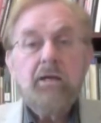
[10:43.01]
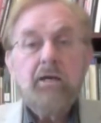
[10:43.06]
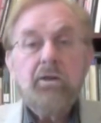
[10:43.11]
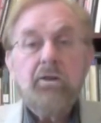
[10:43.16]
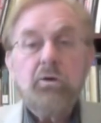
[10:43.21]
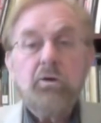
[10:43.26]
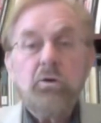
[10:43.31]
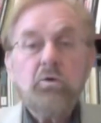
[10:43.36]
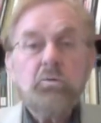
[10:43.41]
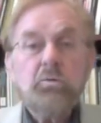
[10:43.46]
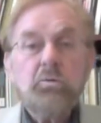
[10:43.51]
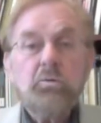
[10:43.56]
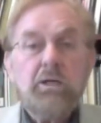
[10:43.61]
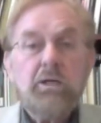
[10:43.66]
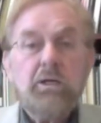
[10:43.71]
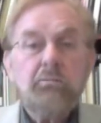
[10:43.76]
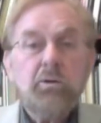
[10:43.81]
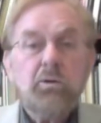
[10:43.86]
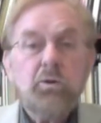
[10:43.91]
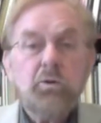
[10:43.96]
those
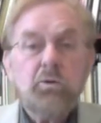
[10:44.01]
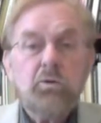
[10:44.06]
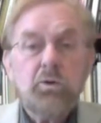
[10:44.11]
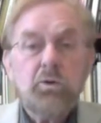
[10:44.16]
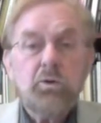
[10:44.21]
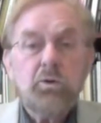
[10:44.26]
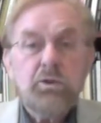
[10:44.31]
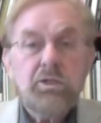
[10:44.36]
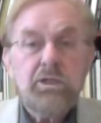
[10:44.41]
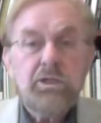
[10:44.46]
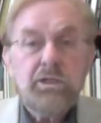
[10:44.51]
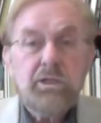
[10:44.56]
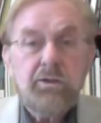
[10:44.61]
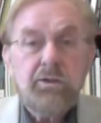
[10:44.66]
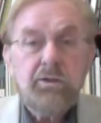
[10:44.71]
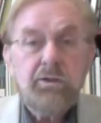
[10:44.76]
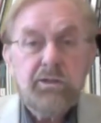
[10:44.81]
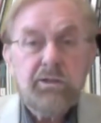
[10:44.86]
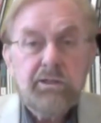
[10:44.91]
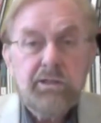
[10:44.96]
people who took
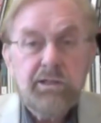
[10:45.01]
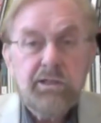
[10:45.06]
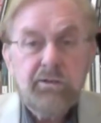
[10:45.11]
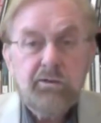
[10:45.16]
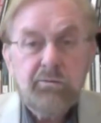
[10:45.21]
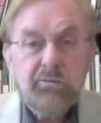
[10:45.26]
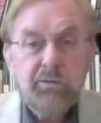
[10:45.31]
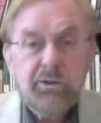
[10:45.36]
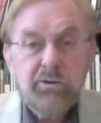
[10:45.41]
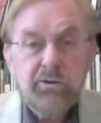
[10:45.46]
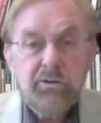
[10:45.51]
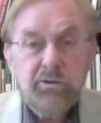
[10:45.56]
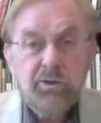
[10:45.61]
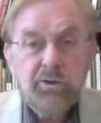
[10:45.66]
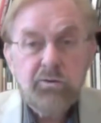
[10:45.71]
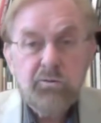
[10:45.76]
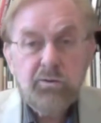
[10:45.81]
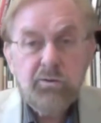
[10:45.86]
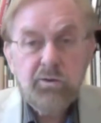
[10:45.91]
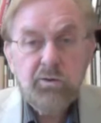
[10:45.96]
seriously the return
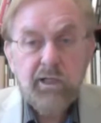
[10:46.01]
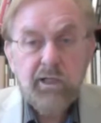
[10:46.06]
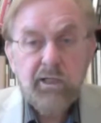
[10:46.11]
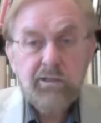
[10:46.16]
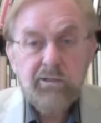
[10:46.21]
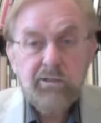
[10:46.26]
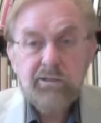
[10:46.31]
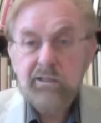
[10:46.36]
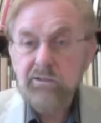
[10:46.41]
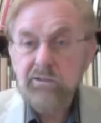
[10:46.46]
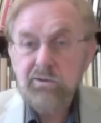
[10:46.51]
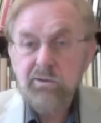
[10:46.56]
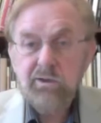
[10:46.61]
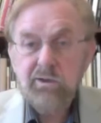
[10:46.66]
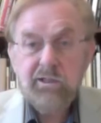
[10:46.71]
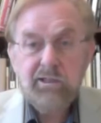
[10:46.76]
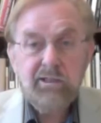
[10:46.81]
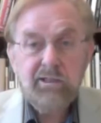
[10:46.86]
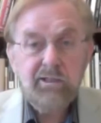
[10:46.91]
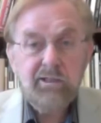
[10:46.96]
of Christ, and
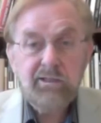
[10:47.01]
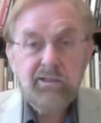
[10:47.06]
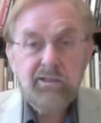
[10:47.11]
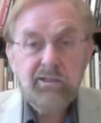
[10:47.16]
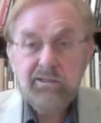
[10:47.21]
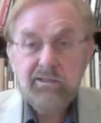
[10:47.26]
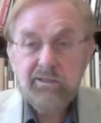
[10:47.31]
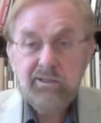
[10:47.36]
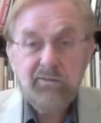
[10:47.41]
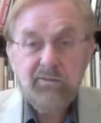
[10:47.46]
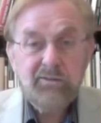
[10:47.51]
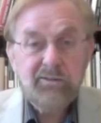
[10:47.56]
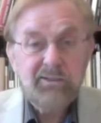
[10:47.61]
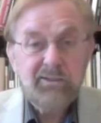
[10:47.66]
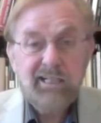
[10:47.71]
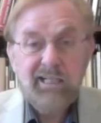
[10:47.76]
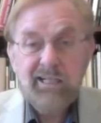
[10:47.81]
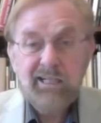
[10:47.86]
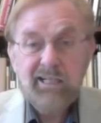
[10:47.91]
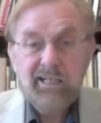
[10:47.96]
certainly the Seventh
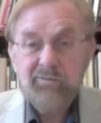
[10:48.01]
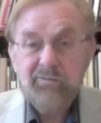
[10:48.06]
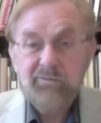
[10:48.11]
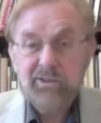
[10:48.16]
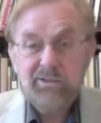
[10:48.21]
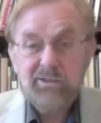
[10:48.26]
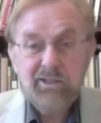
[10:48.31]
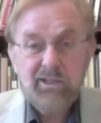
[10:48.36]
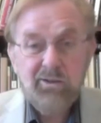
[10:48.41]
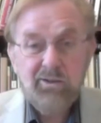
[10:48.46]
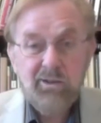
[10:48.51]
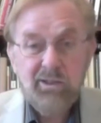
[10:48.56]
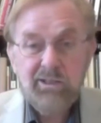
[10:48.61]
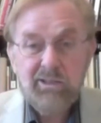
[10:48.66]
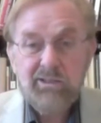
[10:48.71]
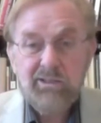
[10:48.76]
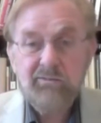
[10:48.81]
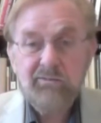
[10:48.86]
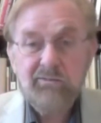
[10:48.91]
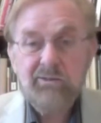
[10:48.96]
day Adventists, the early
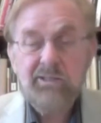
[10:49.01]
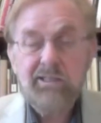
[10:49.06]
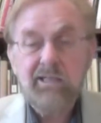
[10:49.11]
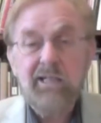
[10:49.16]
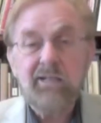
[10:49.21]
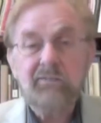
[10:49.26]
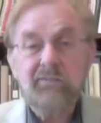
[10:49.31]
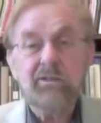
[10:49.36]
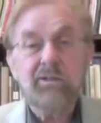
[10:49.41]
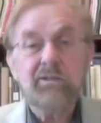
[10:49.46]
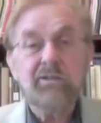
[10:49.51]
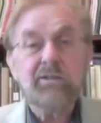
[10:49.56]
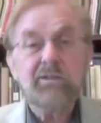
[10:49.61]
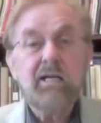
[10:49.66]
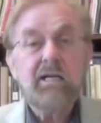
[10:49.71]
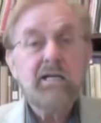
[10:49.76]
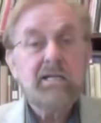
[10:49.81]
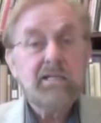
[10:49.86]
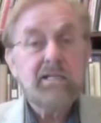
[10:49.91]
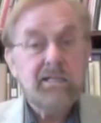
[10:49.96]
Seventh day Adventists,
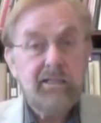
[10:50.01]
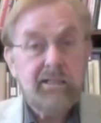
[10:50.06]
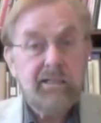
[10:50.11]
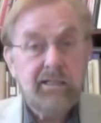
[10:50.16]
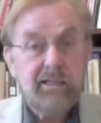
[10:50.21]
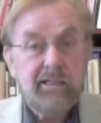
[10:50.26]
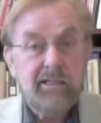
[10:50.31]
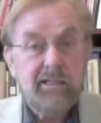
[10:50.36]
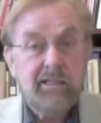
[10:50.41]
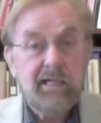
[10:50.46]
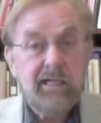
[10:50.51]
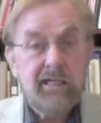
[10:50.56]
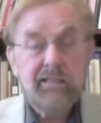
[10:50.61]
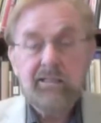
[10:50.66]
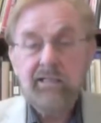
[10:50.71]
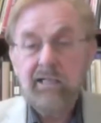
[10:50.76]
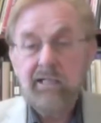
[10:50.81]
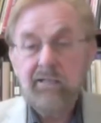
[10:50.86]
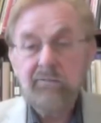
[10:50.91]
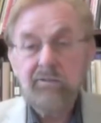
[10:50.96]
did that, and the
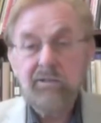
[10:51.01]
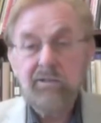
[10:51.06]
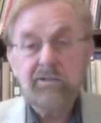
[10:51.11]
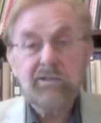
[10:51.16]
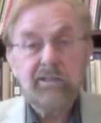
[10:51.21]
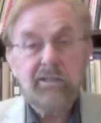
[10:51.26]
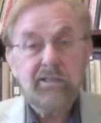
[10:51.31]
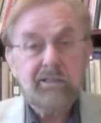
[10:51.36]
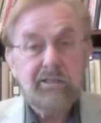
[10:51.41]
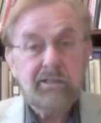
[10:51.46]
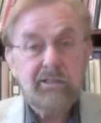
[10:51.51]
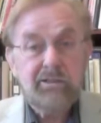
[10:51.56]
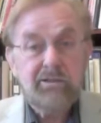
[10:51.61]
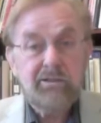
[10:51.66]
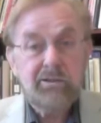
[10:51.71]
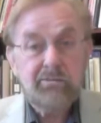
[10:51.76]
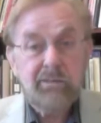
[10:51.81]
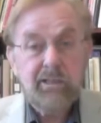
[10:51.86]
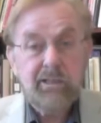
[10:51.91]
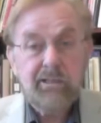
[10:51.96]
Adventists continue to
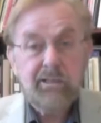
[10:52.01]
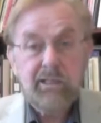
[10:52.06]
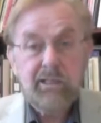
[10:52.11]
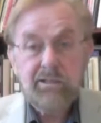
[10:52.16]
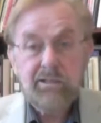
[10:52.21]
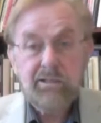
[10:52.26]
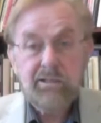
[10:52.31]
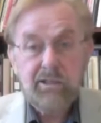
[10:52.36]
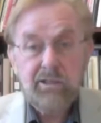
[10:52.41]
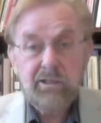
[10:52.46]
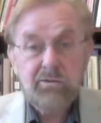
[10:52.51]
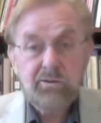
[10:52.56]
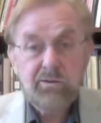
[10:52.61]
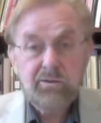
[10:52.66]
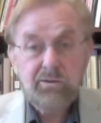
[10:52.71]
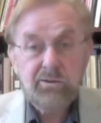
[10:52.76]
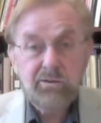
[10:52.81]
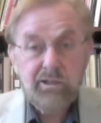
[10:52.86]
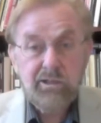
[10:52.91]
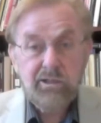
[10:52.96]
make that central
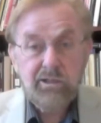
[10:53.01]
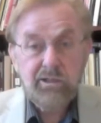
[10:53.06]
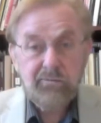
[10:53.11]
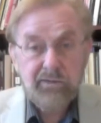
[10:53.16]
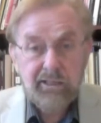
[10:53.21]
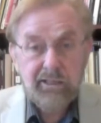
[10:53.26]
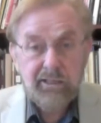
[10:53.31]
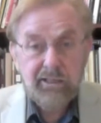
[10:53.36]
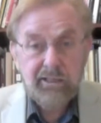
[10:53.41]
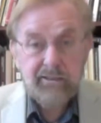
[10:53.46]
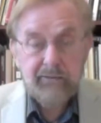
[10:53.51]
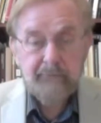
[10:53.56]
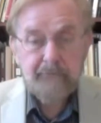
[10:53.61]
to their faith.